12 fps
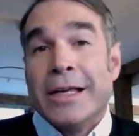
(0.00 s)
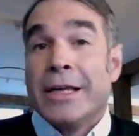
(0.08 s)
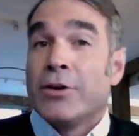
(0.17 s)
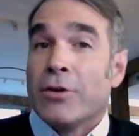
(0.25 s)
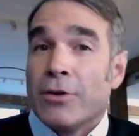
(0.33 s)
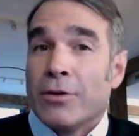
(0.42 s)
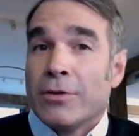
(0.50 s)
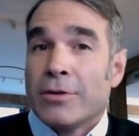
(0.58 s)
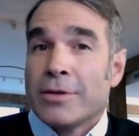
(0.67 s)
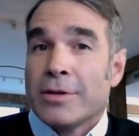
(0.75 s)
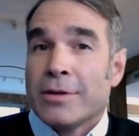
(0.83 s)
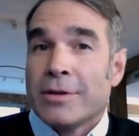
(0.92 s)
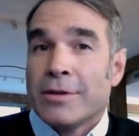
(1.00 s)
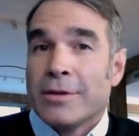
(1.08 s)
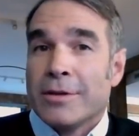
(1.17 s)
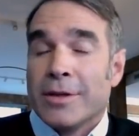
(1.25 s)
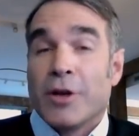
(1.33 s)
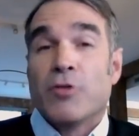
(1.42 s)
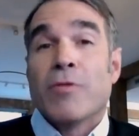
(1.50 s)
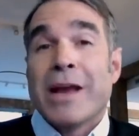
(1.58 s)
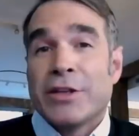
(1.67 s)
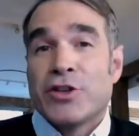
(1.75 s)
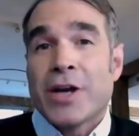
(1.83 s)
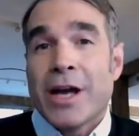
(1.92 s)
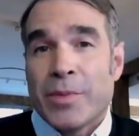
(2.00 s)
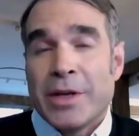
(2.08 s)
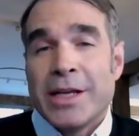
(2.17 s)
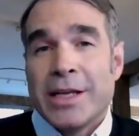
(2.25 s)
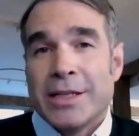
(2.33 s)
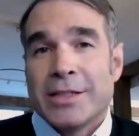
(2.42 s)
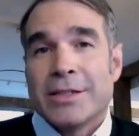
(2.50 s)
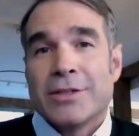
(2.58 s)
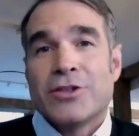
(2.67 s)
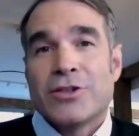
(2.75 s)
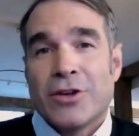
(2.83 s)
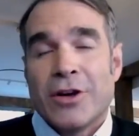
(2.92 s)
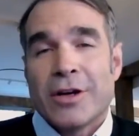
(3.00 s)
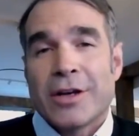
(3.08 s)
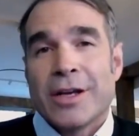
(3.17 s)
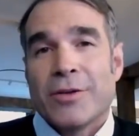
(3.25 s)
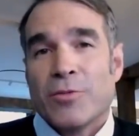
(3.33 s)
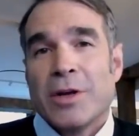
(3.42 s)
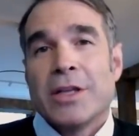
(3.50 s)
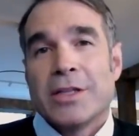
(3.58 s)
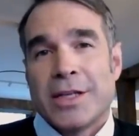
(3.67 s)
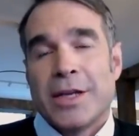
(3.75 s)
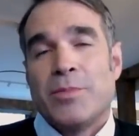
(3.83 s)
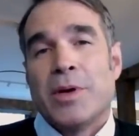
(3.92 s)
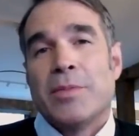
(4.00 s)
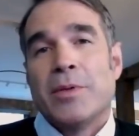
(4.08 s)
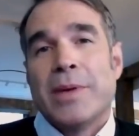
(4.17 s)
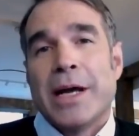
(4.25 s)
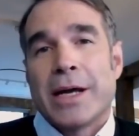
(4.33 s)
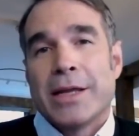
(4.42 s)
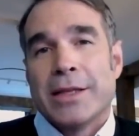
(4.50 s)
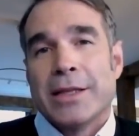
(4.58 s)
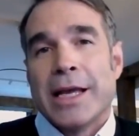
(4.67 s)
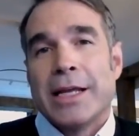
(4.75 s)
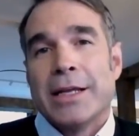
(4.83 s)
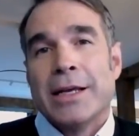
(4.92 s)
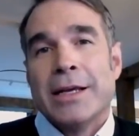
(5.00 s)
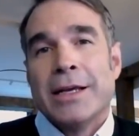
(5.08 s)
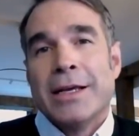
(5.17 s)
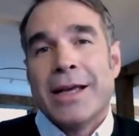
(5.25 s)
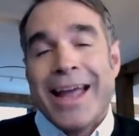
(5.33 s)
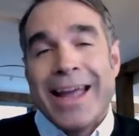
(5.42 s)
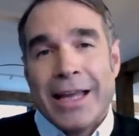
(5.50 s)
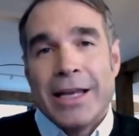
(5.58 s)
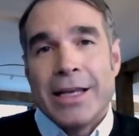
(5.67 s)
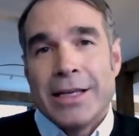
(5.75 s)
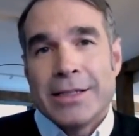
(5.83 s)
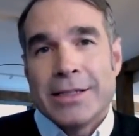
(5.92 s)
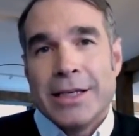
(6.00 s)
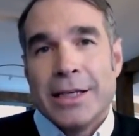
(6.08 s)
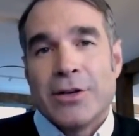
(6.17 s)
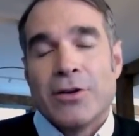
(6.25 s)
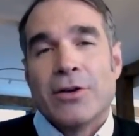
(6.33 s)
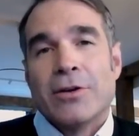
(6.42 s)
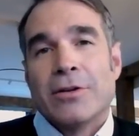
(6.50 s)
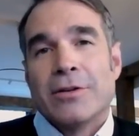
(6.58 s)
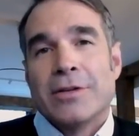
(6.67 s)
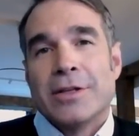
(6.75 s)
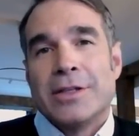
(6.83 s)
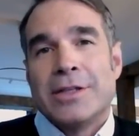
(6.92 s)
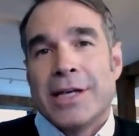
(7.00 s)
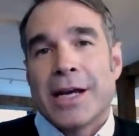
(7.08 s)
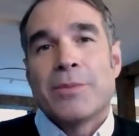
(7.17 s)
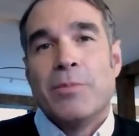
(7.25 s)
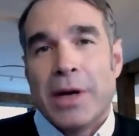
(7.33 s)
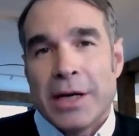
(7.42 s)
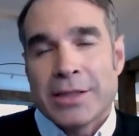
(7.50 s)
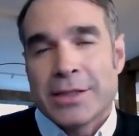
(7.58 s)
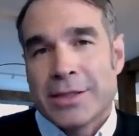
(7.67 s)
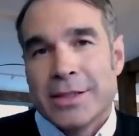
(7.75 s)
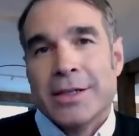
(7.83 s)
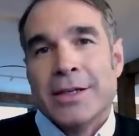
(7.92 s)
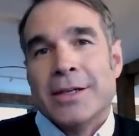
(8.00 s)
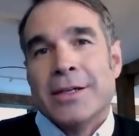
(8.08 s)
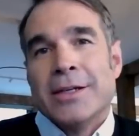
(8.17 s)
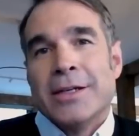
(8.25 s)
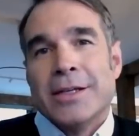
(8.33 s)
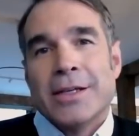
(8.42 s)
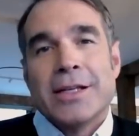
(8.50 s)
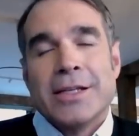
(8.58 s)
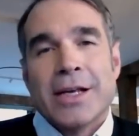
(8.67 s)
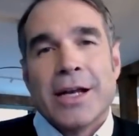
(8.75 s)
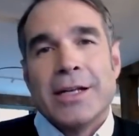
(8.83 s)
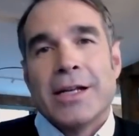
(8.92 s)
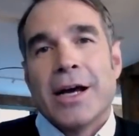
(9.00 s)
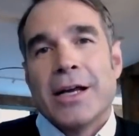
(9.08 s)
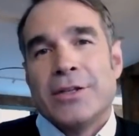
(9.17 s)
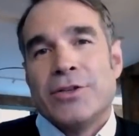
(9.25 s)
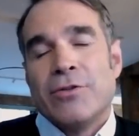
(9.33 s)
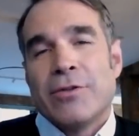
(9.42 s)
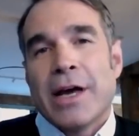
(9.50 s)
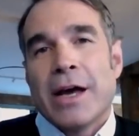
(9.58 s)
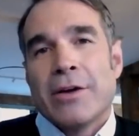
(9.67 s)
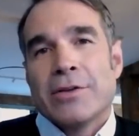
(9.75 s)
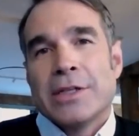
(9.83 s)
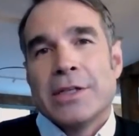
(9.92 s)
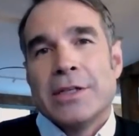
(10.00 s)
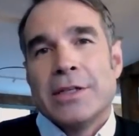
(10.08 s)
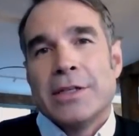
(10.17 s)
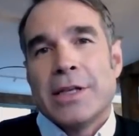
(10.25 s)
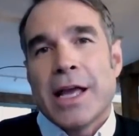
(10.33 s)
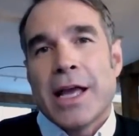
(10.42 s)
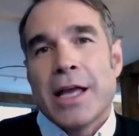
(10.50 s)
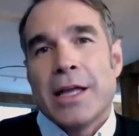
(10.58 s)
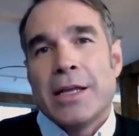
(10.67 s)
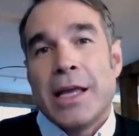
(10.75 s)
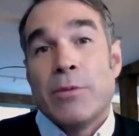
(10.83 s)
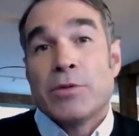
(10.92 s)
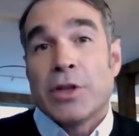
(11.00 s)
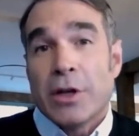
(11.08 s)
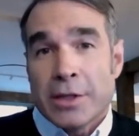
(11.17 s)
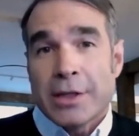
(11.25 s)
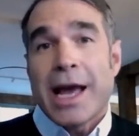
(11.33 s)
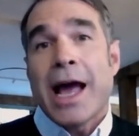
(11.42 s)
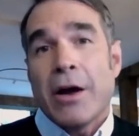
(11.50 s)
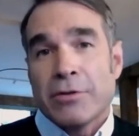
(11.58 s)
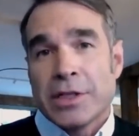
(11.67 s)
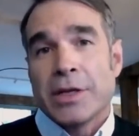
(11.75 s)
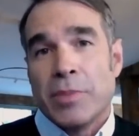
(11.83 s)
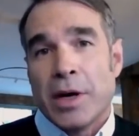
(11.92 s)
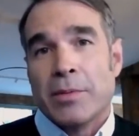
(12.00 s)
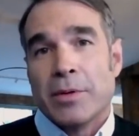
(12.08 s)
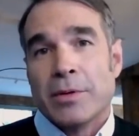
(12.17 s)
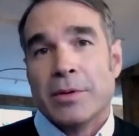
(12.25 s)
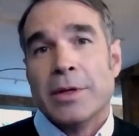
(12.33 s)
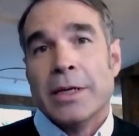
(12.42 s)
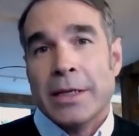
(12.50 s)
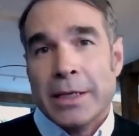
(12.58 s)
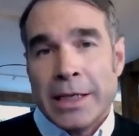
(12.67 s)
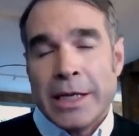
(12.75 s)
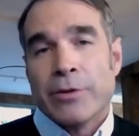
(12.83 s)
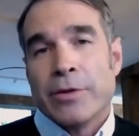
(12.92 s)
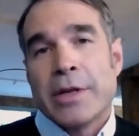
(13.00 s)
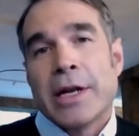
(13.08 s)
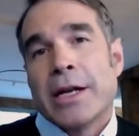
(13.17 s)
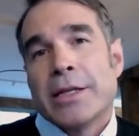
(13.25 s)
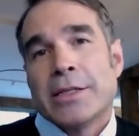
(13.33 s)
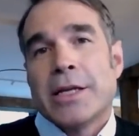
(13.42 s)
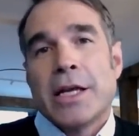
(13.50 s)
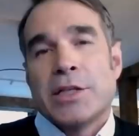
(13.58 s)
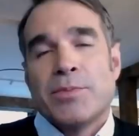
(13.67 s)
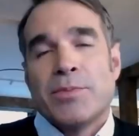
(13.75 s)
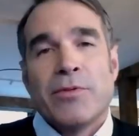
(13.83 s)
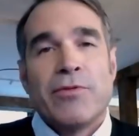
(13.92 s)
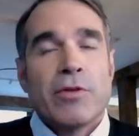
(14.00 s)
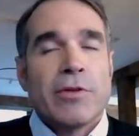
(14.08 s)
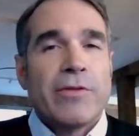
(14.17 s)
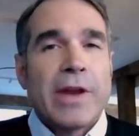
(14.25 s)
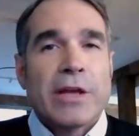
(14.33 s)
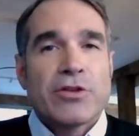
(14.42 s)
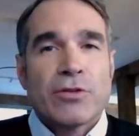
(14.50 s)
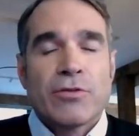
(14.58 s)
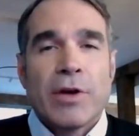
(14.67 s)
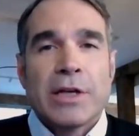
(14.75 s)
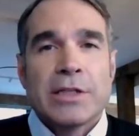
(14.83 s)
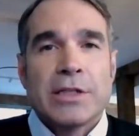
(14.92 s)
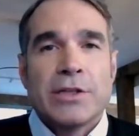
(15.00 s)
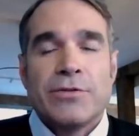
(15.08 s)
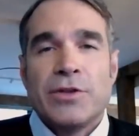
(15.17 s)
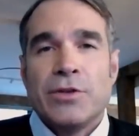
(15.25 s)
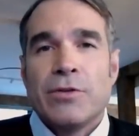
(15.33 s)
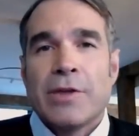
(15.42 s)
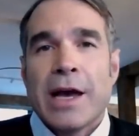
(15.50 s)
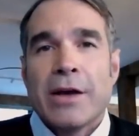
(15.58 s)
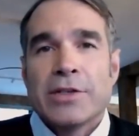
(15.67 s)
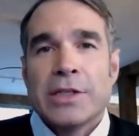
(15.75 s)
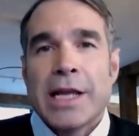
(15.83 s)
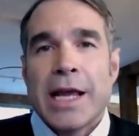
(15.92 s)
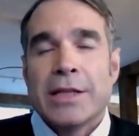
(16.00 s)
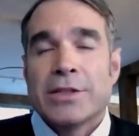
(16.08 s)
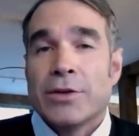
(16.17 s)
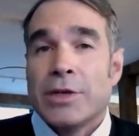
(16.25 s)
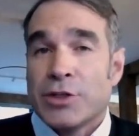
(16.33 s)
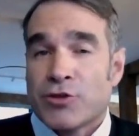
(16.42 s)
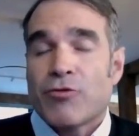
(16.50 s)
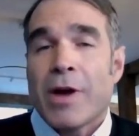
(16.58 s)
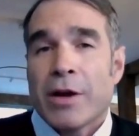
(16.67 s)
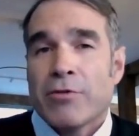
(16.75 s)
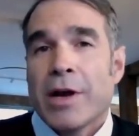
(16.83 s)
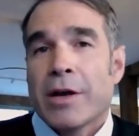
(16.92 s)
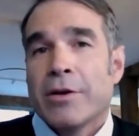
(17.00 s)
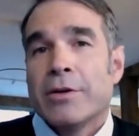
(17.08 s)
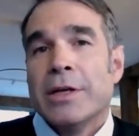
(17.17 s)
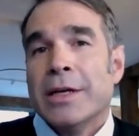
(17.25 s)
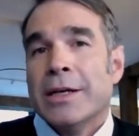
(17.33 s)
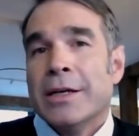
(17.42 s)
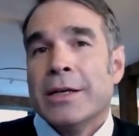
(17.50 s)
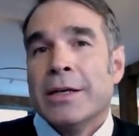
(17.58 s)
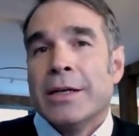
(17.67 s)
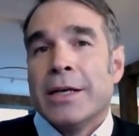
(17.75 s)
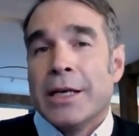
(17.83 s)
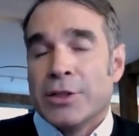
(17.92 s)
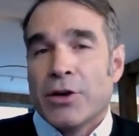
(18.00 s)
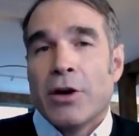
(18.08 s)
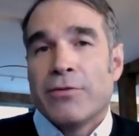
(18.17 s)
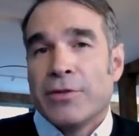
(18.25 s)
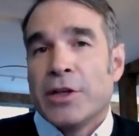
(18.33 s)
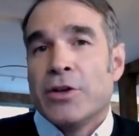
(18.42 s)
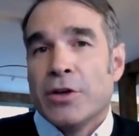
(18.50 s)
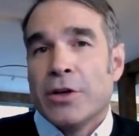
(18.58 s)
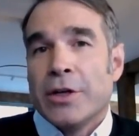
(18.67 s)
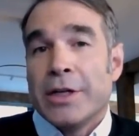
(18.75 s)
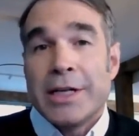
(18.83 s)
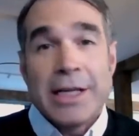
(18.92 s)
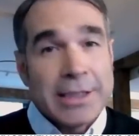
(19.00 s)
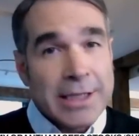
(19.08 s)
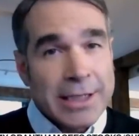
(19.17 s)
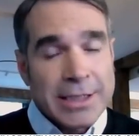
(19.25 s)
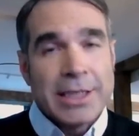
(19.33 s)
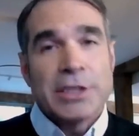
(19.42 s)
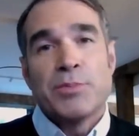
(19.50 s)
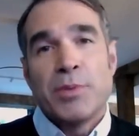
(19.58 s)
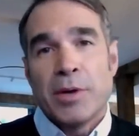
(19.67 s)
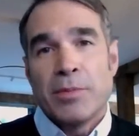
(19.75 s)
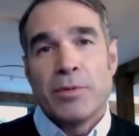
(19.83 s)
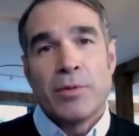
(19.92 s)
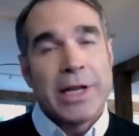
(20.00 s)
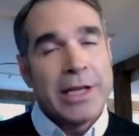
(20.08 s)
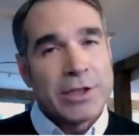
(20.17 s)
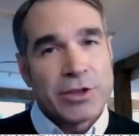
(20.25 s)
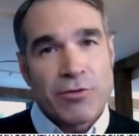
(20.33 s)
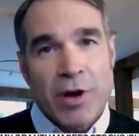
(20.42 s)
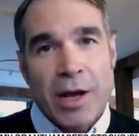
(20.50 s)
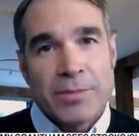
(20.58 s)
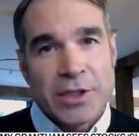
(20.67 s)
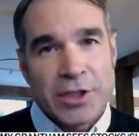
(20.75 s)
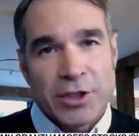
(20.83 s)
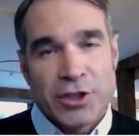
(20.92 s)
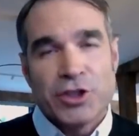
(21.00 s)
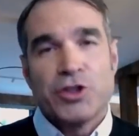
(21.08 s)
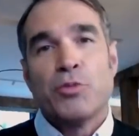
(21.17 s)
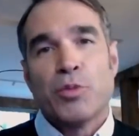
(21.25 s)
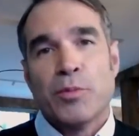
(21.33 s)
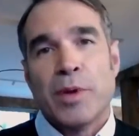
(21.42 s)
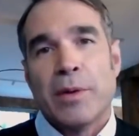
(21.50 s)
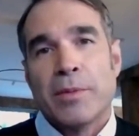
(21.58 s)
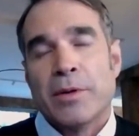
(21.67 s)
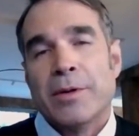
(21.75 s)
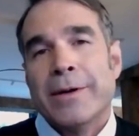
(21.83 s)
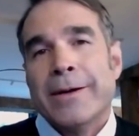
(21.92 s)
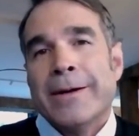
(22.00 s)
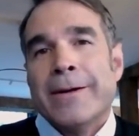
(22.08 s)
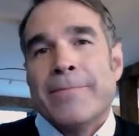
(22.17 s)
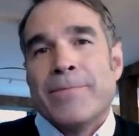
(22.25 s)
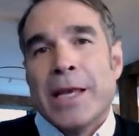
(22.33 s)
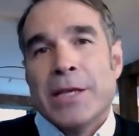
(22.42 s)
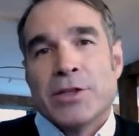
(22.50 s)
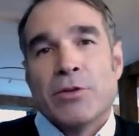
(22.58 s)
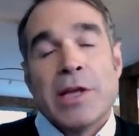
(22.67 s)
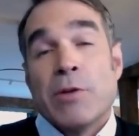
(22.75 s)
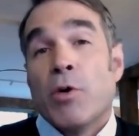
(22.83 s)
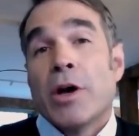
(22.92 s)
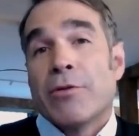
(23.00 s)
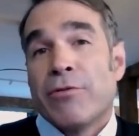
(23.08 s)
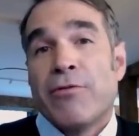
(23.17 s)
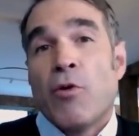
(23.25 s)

He called the great Japanese stock and real estate bubble back in the late 80s. He called the tech bust in 1999, 2000, and he was onto the housing bubble here in the United States before the financial crisis of 2008. So his track record is awfully good. And he says this bubble, what he describes as a super bubble, is only one of